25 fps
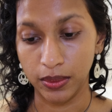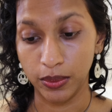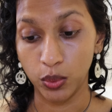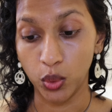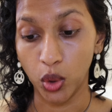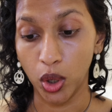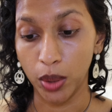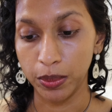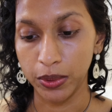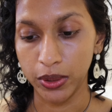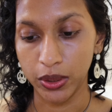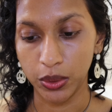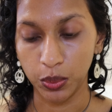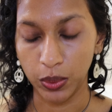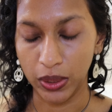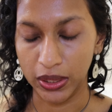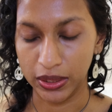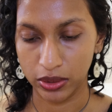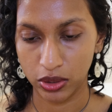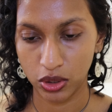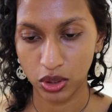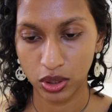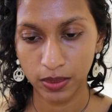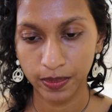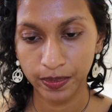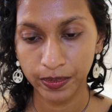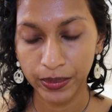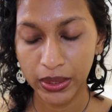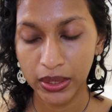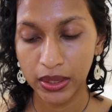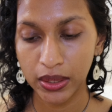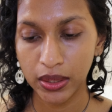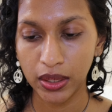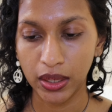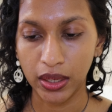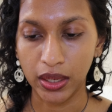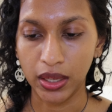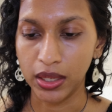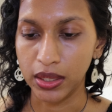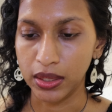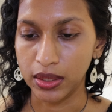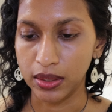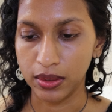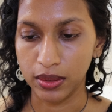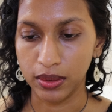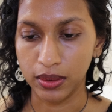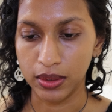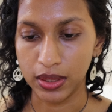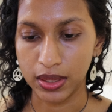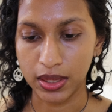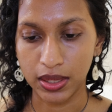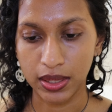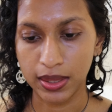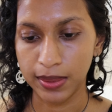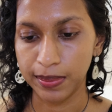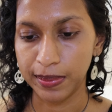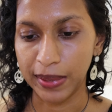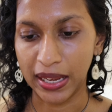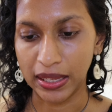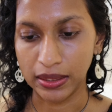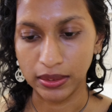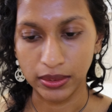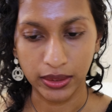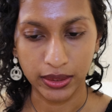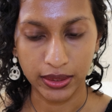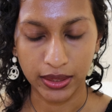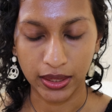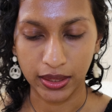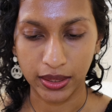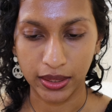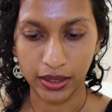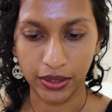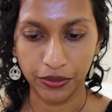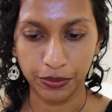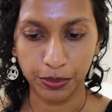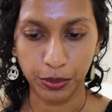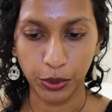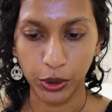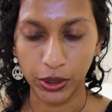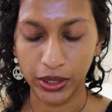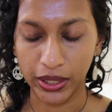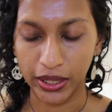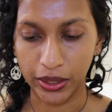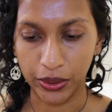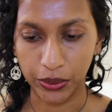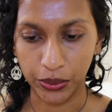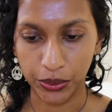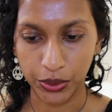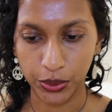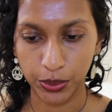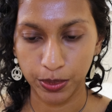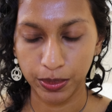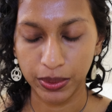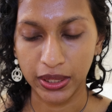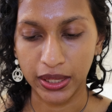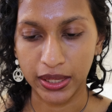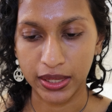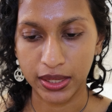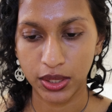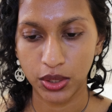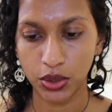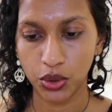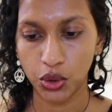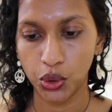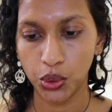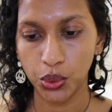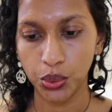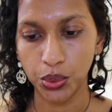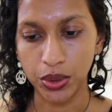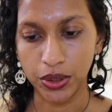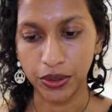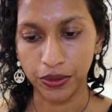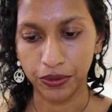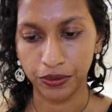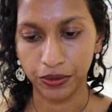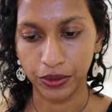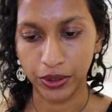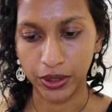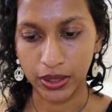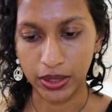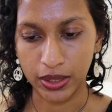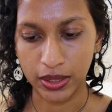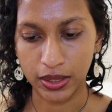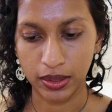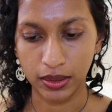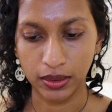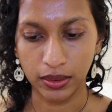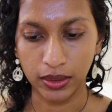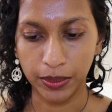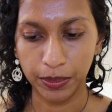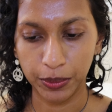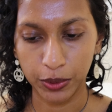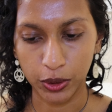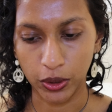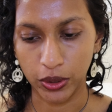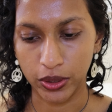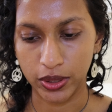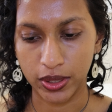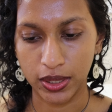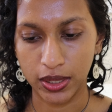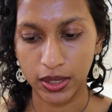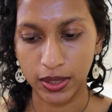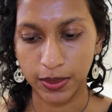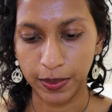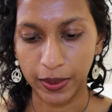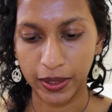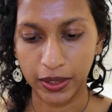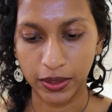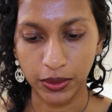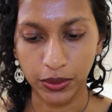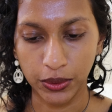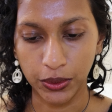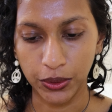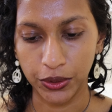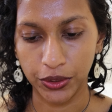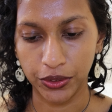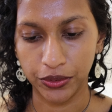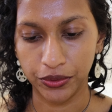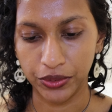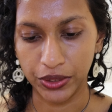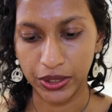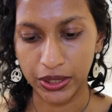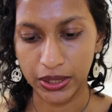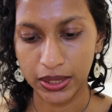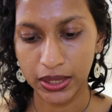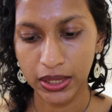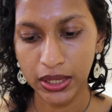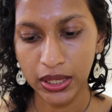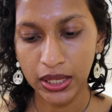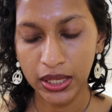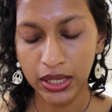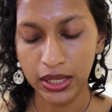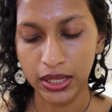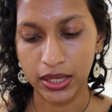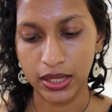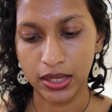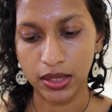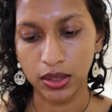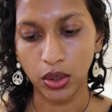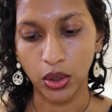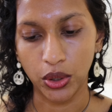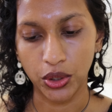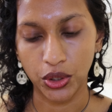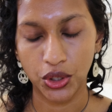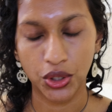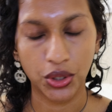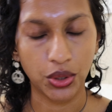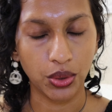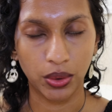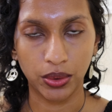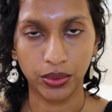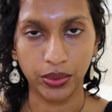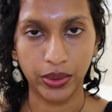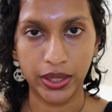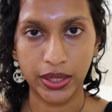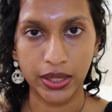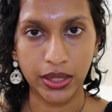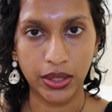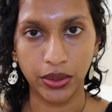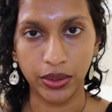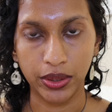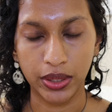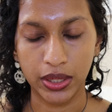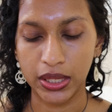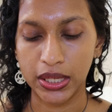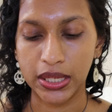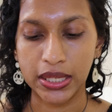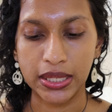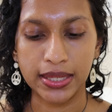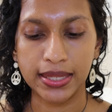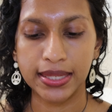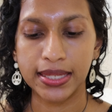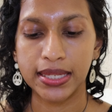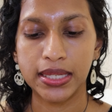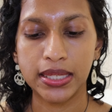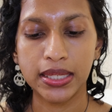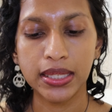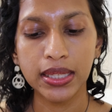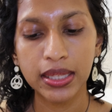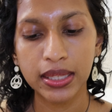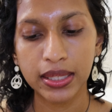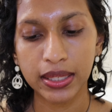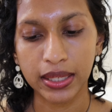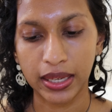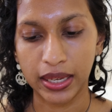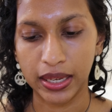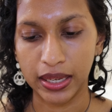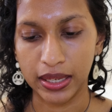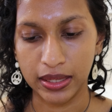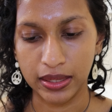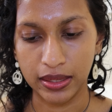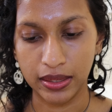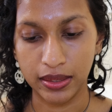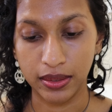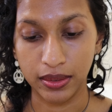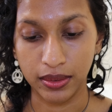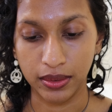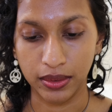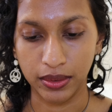Robert Welch, and this is the palette that they've put out, plus 2 different lip glosses by the look of it. It's launched already on the 18th, and